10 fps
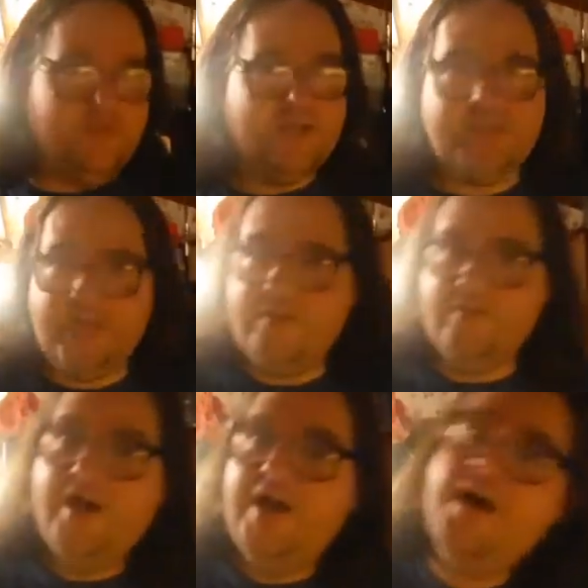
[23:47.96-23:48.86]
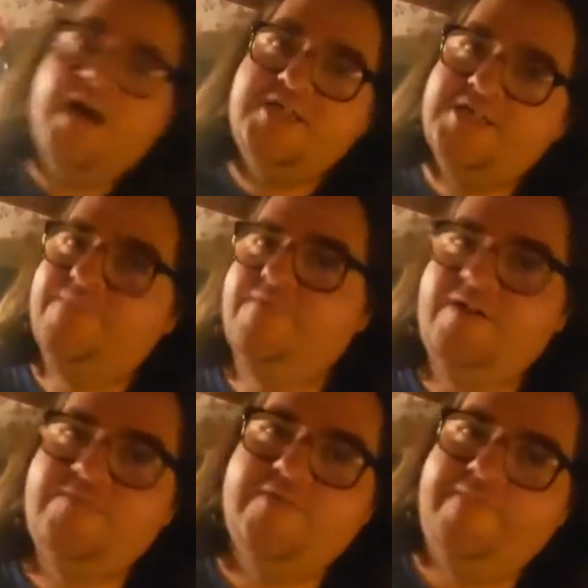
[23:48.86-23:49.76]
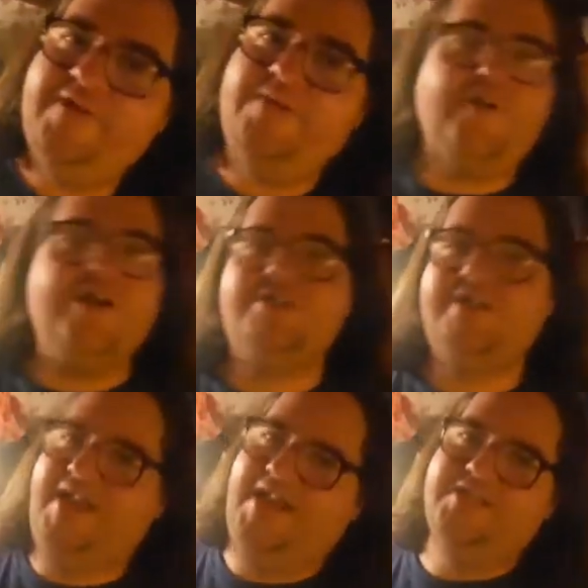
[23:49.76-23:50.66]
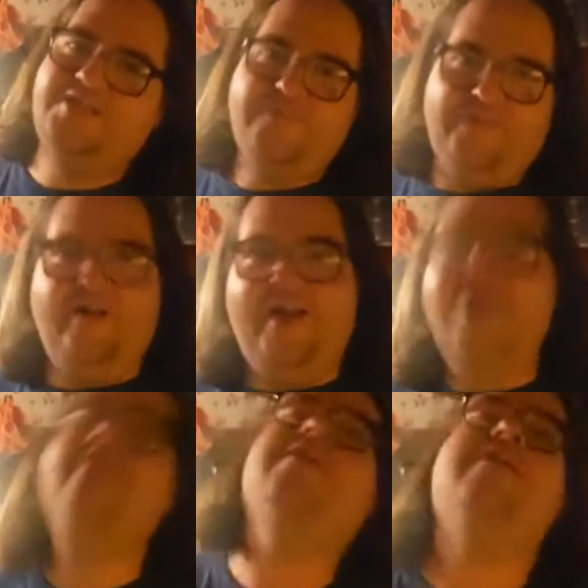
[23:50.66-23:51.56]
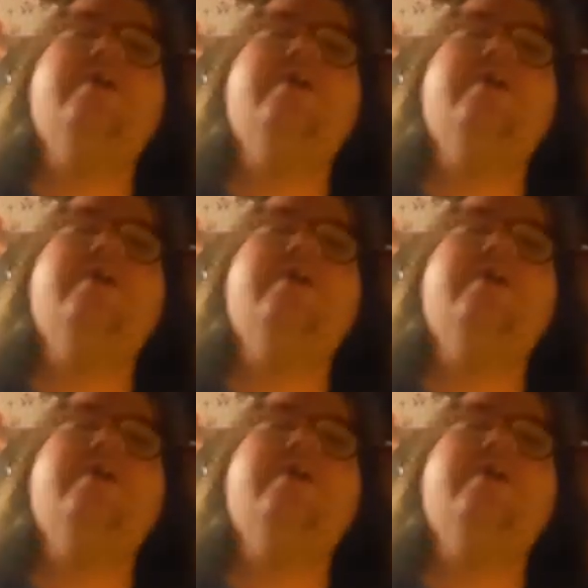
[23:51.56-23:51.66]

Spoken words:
because I know I suffer of severe depression and severe anger.